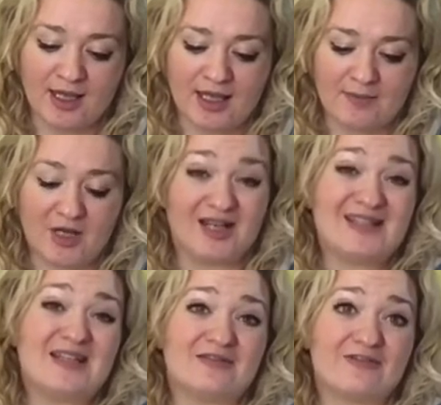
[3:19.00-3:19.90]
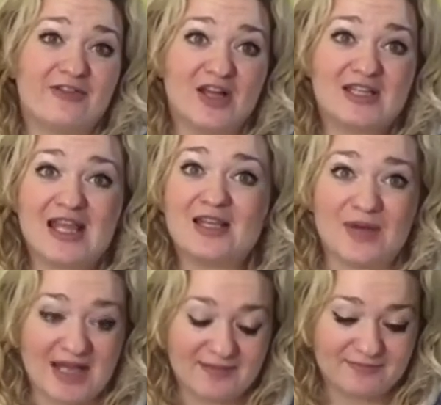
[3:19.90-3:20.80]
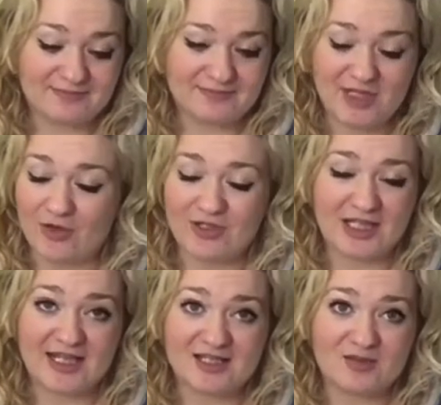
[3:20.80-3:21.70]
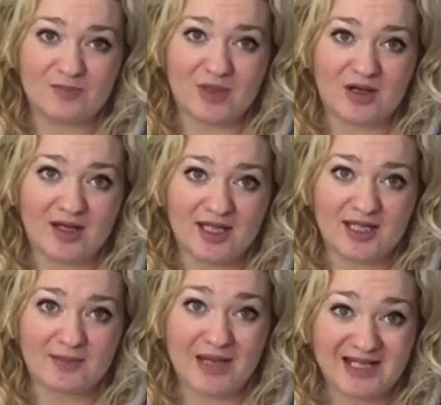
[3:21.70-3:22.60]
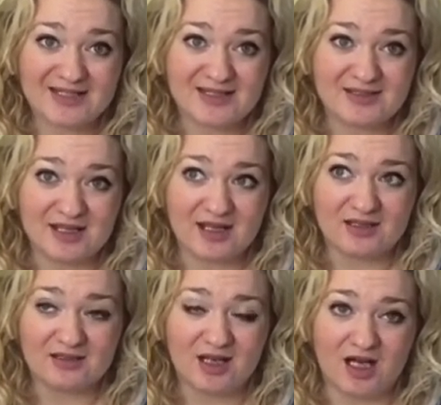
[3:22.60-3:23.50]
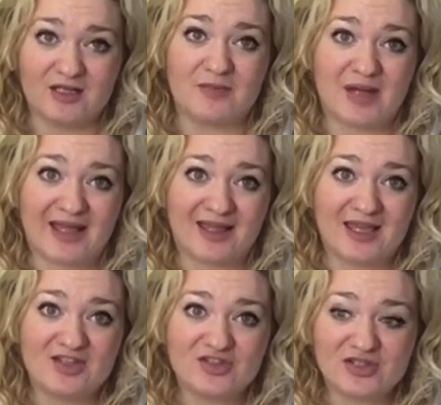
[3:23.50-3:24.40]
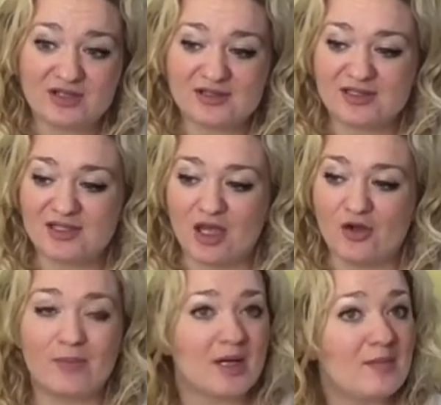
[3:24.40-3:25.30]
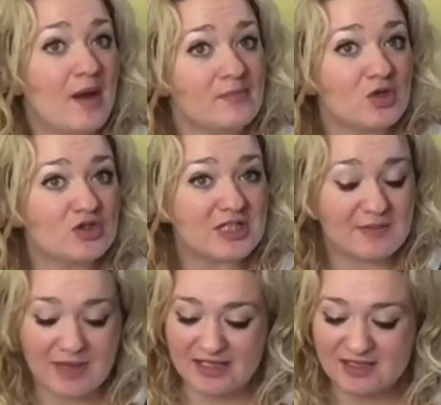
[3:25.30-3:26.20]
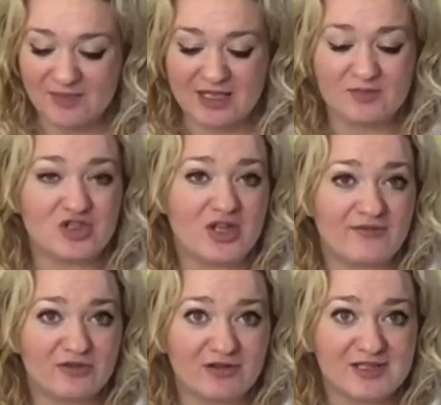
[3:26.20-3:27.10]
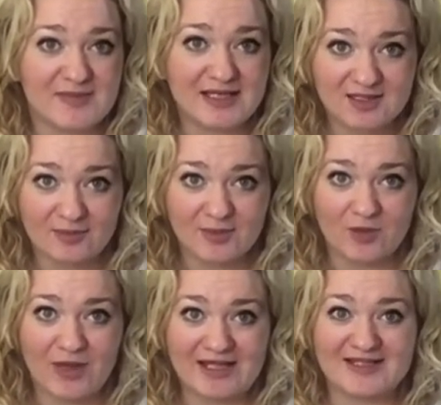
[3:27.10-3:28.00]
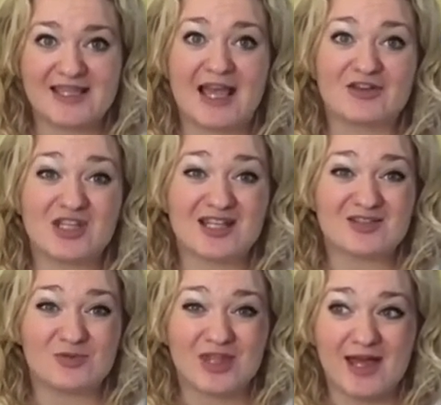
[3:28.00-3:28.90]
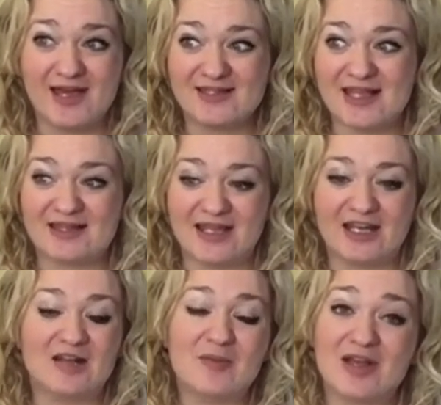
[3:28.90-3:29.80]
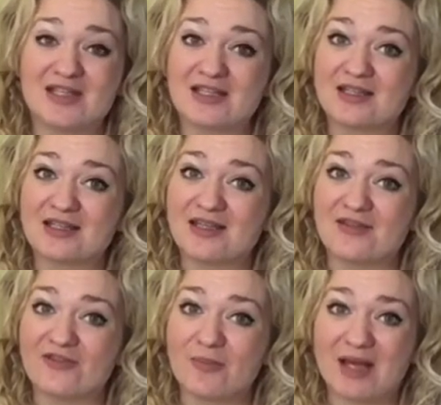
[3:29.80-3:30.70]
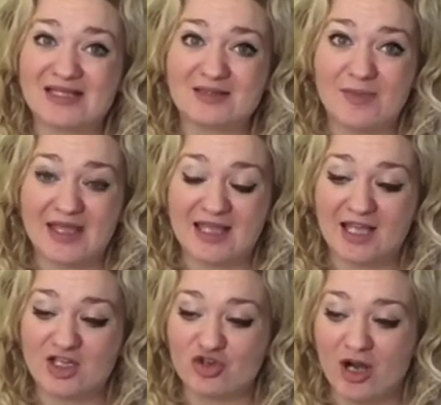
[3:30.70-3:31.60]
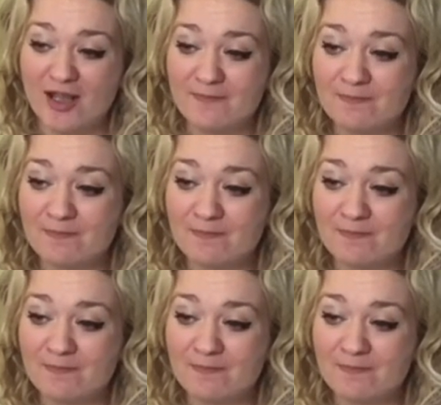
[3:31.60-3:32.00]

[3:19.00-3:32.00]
I didn't find anywhere locally to buy pasta unpackaged, so my mum got a pasta making machine for Christmas, so I'm going to wait and see how she gets on with hers, and then I might give pasta making a try.